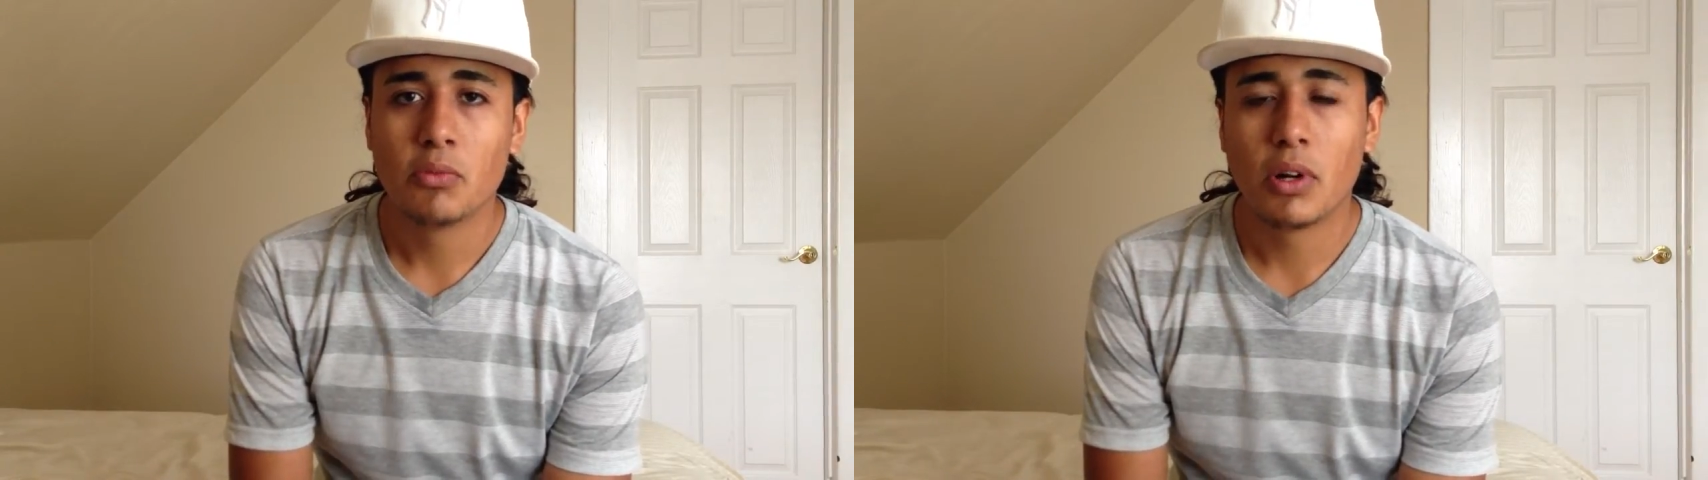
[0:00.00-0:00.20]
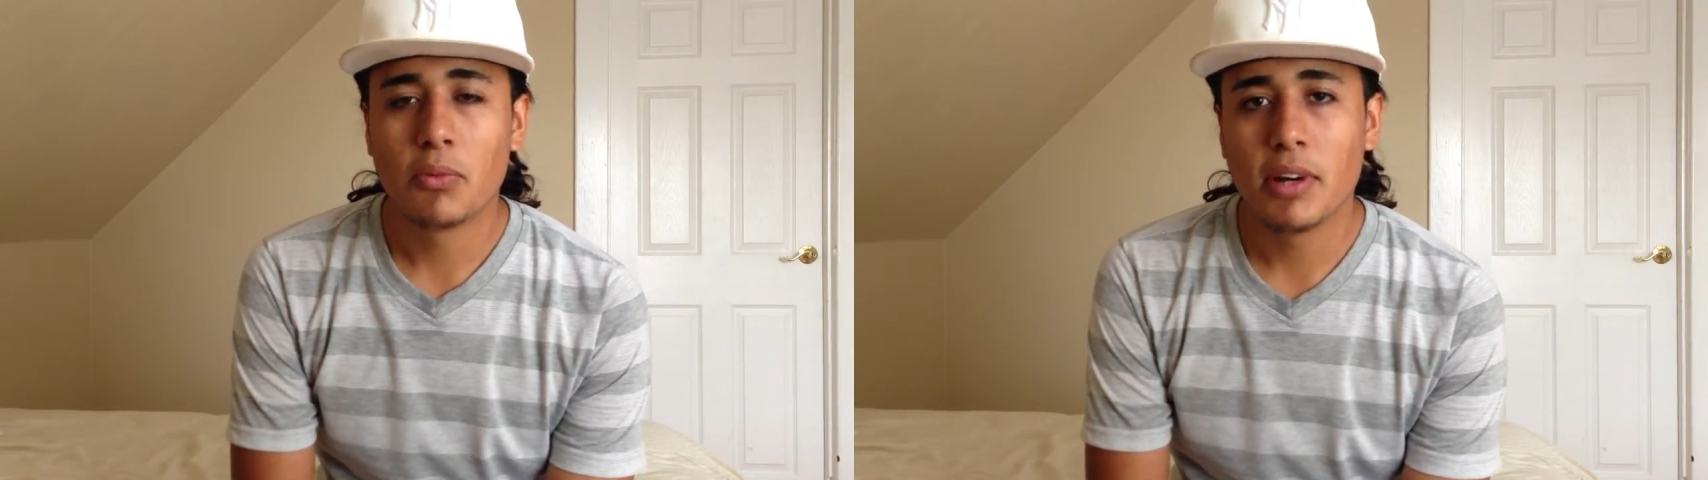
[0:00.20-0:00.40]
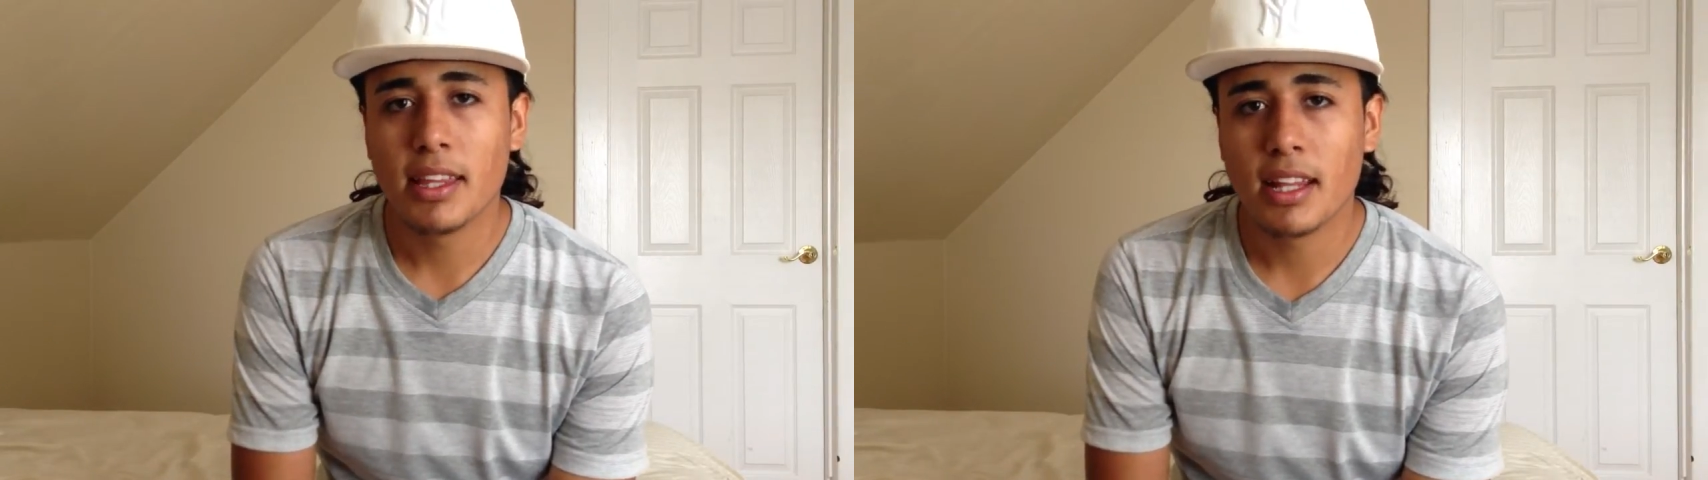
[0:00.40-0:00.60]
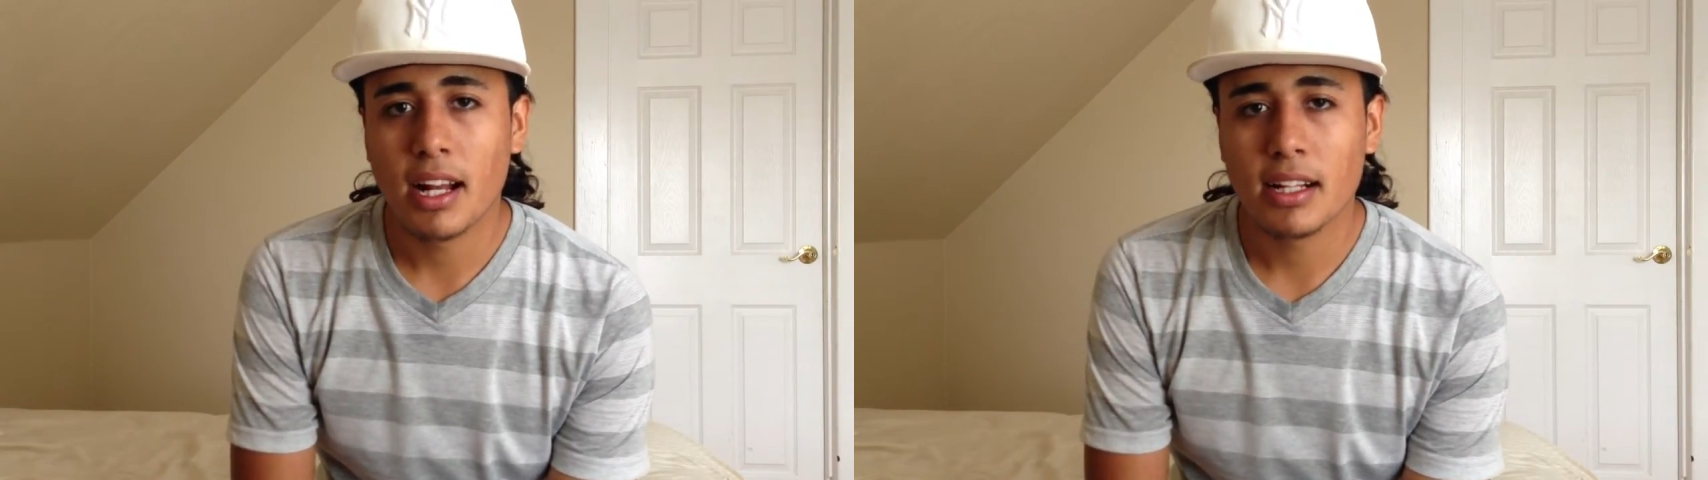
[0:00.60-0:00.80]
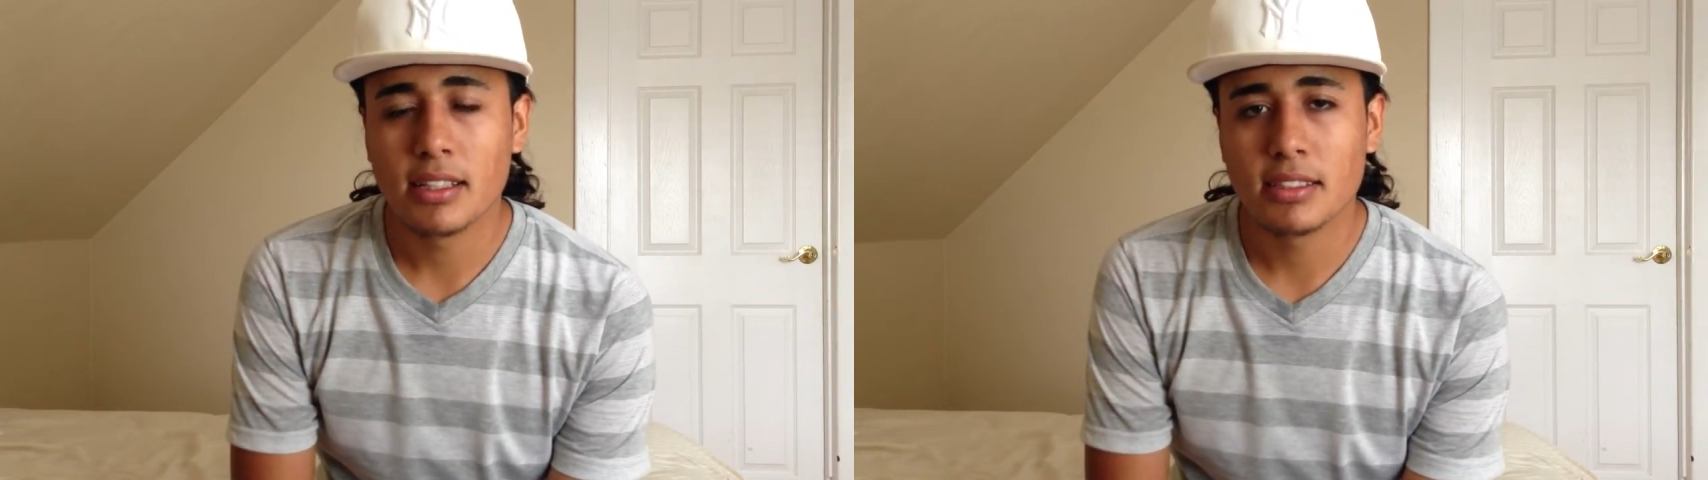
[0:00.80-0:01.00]
one way that
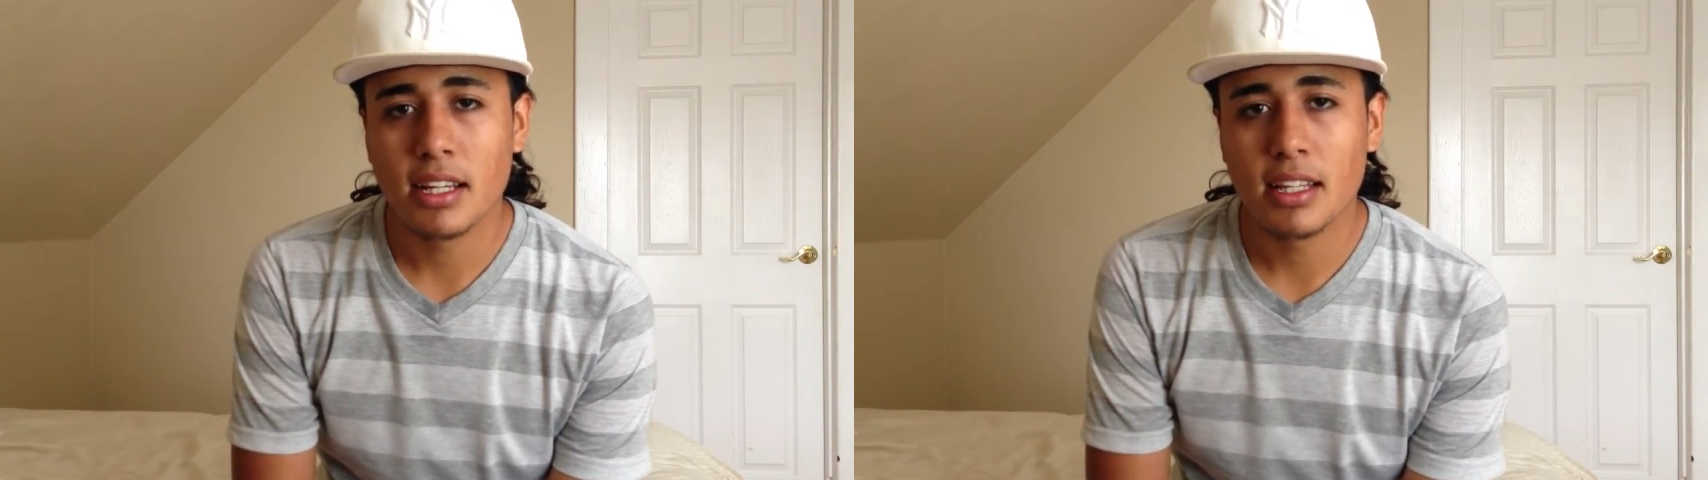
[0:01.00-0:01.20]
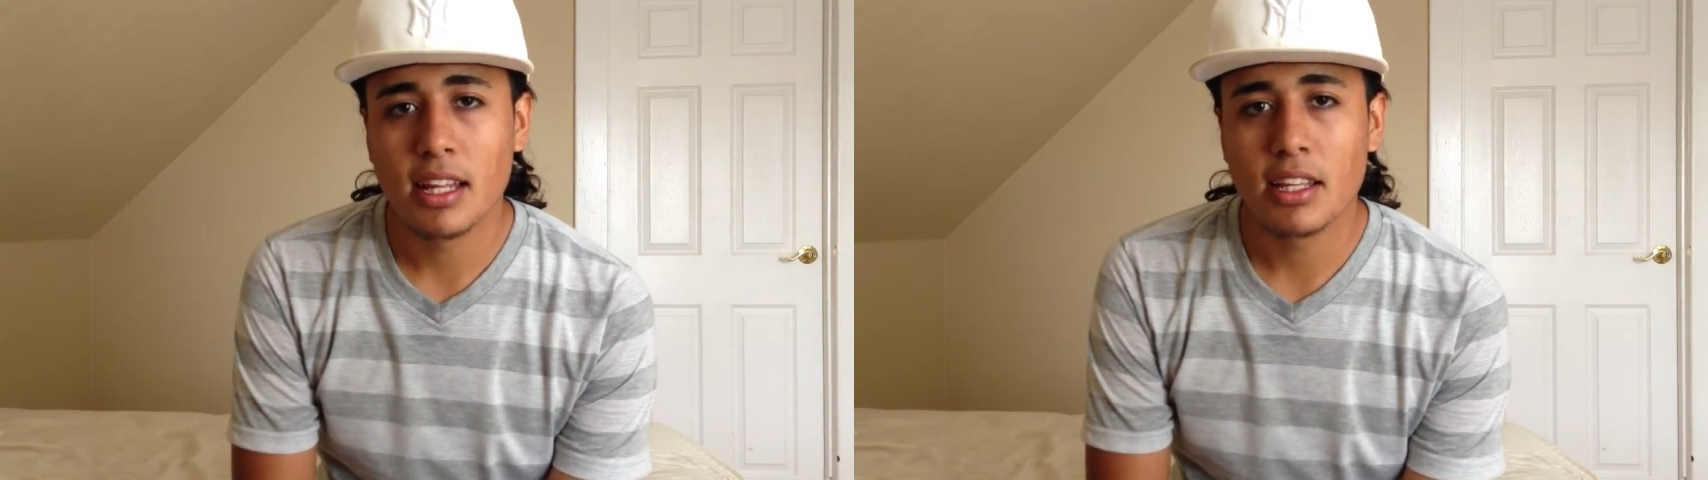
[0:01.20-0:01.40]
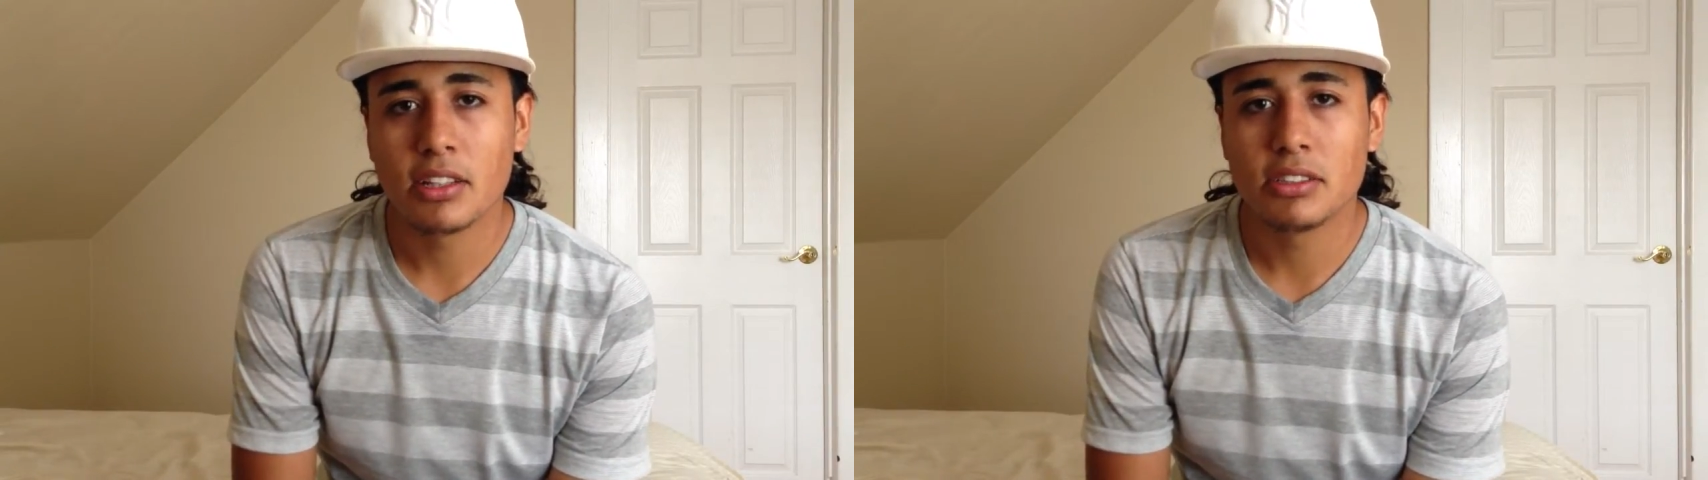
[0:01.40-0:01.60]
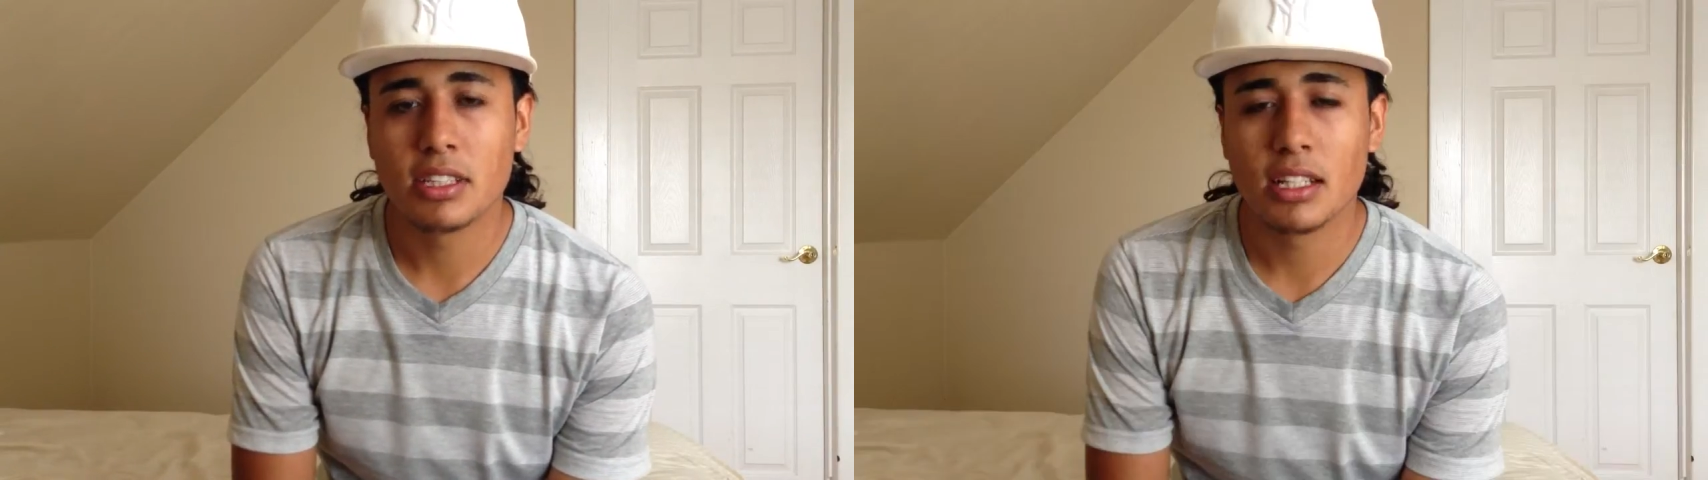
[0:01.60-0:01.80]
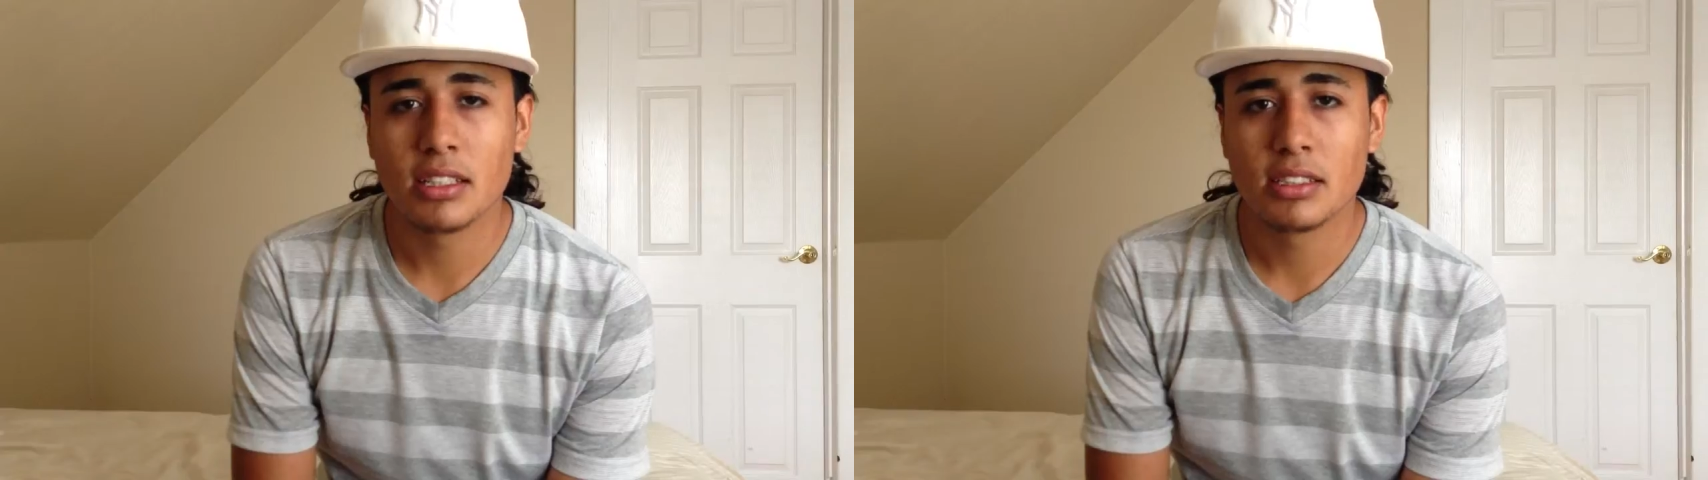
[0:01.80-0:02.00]
I could say that you could
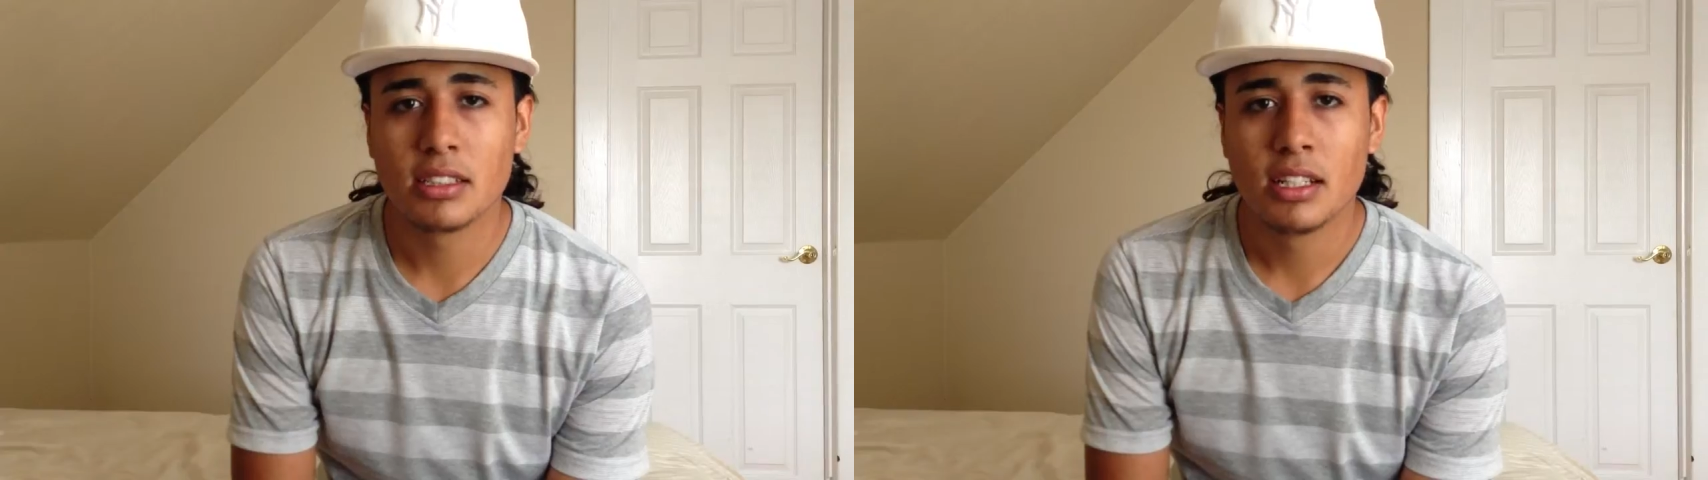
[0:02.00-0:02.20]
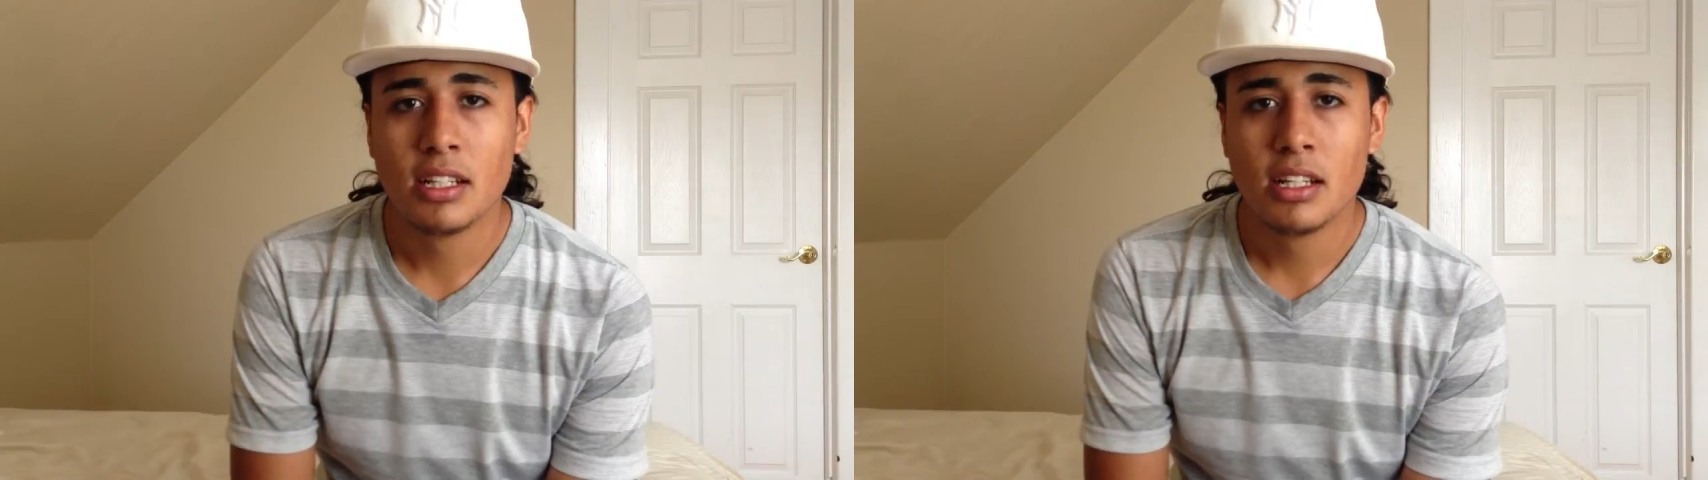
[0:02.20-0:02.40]
change